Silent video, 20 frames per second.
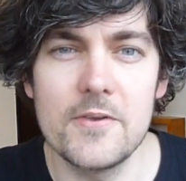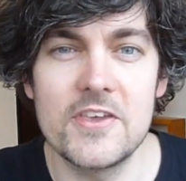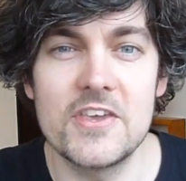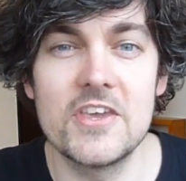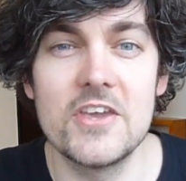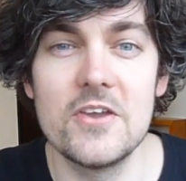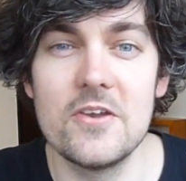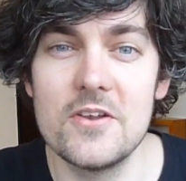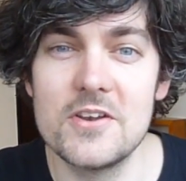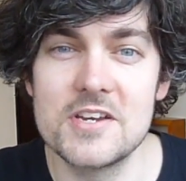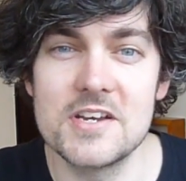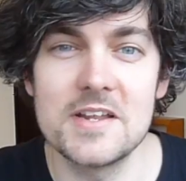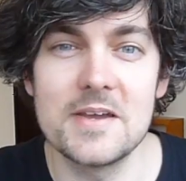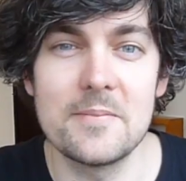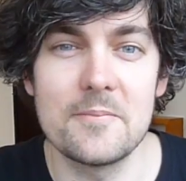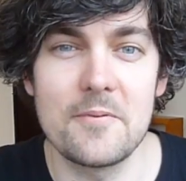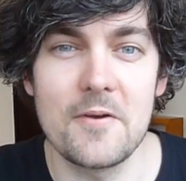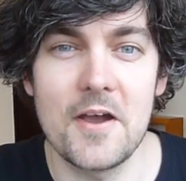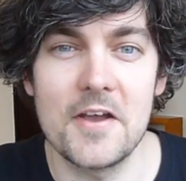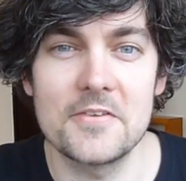hugely
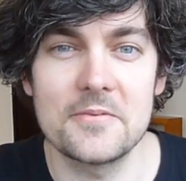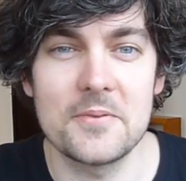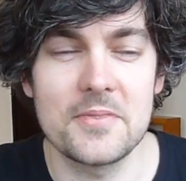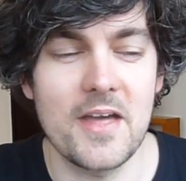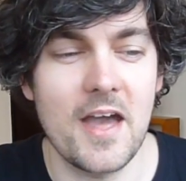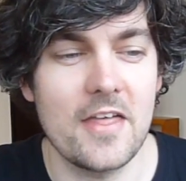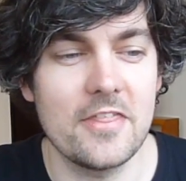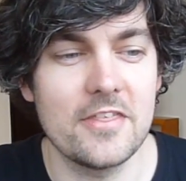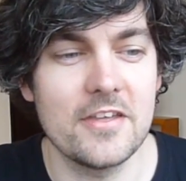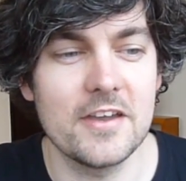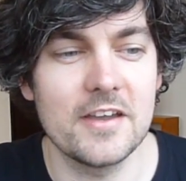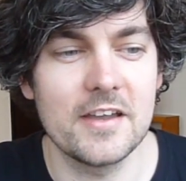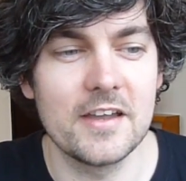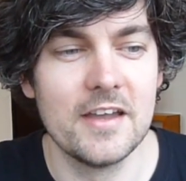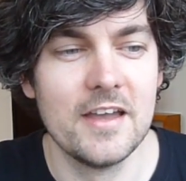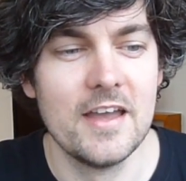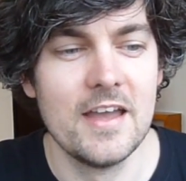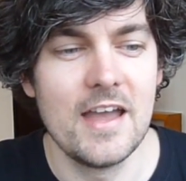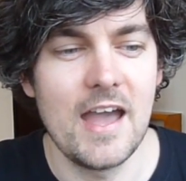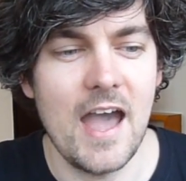impressed with that thing,